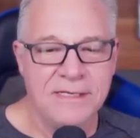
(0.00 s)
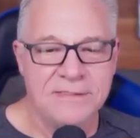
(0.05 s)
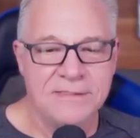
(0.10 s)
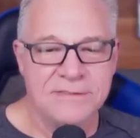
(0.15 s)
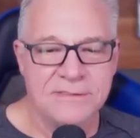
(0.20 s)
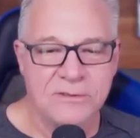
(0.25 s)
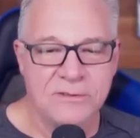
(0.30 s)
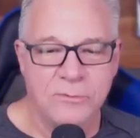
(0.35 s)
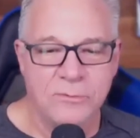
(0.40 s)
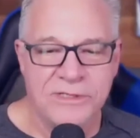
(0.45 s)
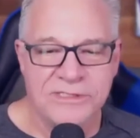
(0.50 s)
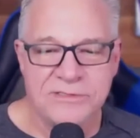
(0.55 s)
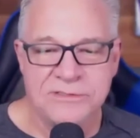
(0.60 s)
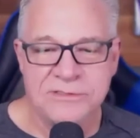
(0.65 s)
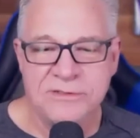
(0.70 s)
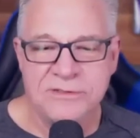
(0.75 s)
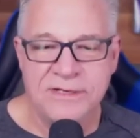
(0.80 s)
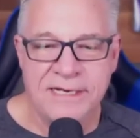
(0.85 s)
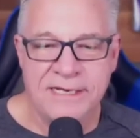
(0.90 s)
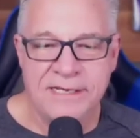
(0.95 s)
So what
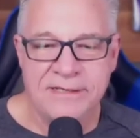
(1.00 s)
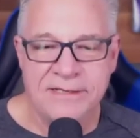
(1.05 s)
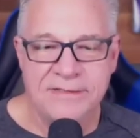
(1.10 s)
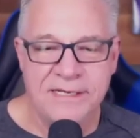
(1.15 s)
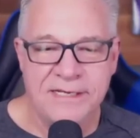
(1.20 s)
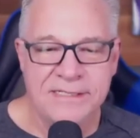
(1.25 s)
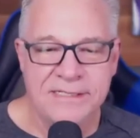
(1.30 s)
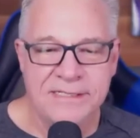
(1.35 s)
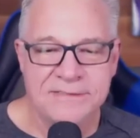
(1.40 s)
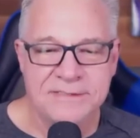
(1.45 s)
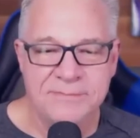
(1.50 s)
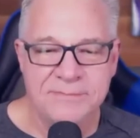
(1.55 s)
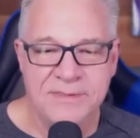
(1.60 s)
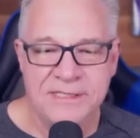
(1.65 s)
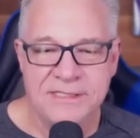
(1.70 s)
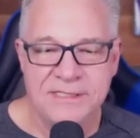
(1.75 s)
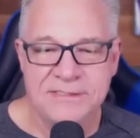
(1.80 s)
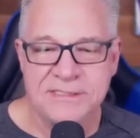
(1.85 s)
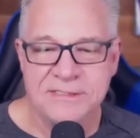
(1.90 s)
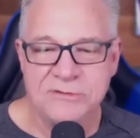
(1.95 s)
stood out as the
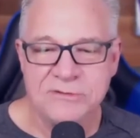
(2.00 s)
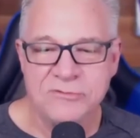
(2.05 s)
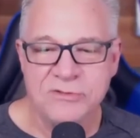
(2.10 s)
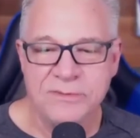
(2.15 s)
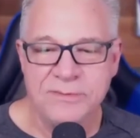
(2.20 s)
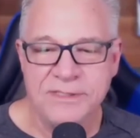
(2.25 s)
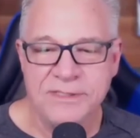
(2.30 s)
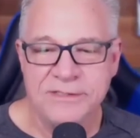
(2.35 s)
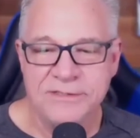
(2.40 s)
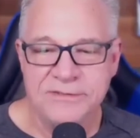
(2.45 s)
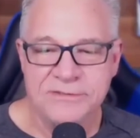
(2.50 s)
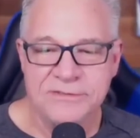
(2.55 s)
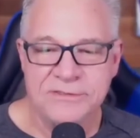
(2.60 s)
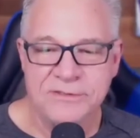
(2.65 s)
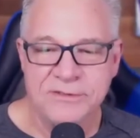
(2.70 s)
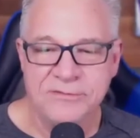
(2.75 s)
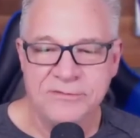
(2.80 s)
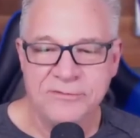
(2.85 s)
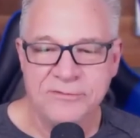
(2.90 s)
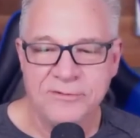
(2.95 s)
biggest contributors to
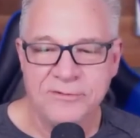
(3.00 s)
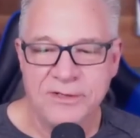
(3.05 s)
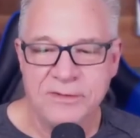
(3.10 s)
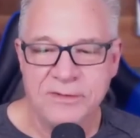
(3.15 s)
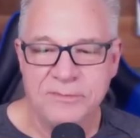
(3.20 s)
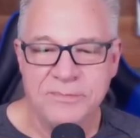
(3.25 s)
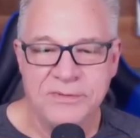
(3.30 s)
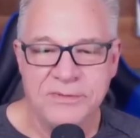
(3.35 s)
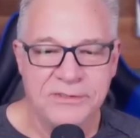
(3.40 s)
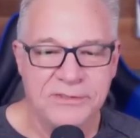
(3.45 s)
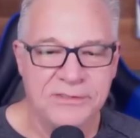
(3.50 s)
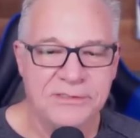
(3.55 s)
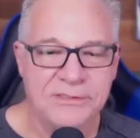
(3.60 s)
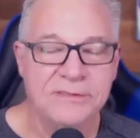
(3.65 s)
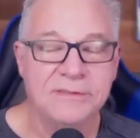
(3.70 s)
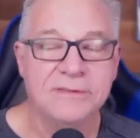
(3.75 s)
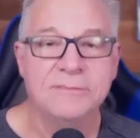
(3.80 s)
your overall bill